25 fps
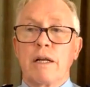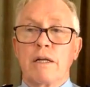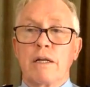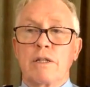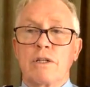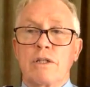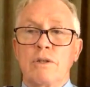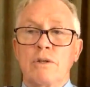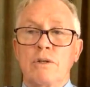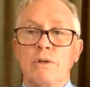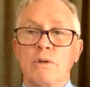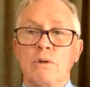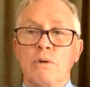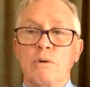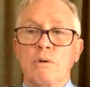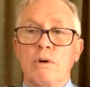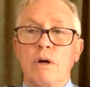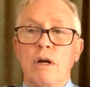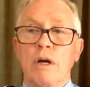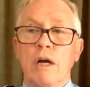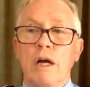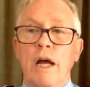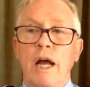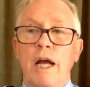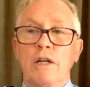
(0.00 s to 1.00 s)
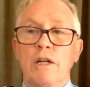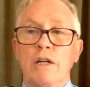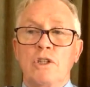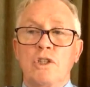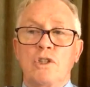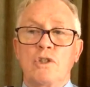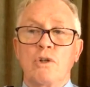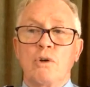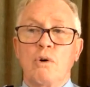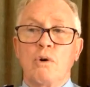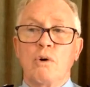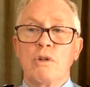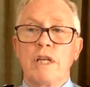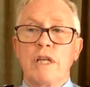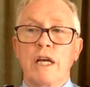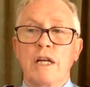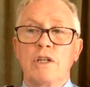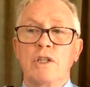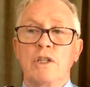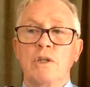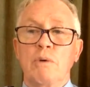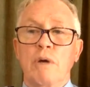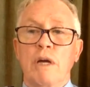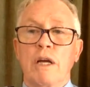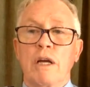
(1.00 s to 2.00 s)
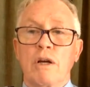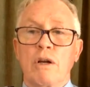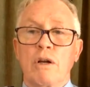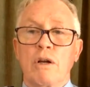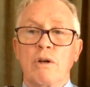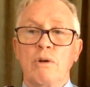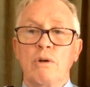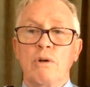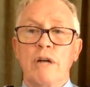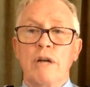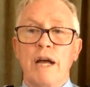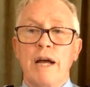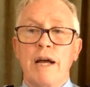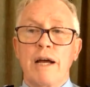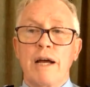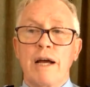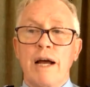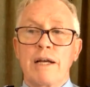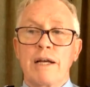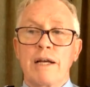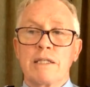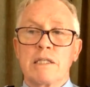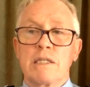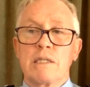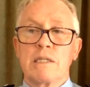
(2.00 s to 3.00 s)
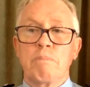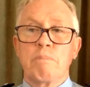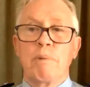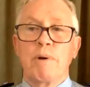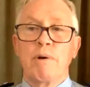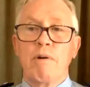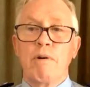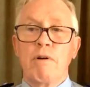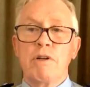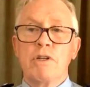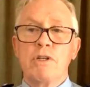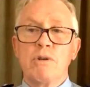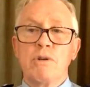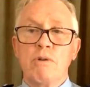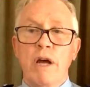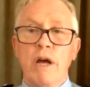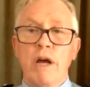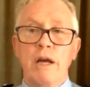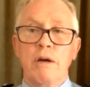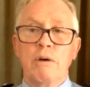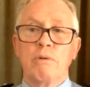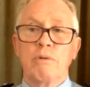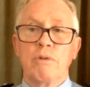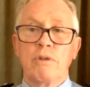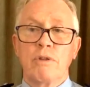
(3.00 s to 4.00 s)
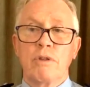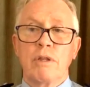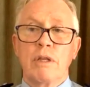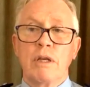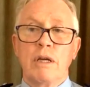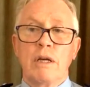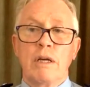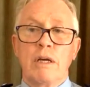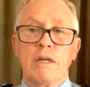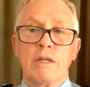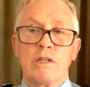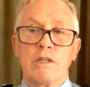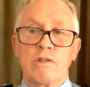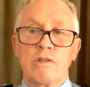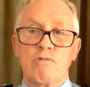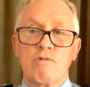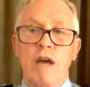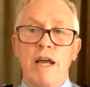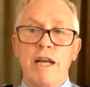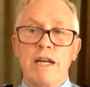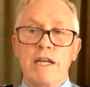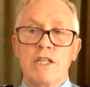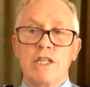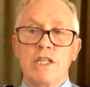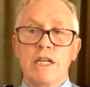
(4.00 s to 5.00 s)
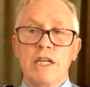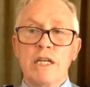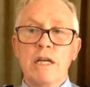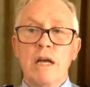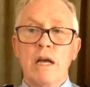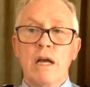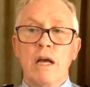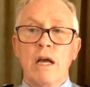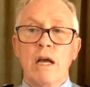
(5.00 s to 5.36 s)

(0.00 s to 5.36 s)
to ensure that you include a spiritual health strategy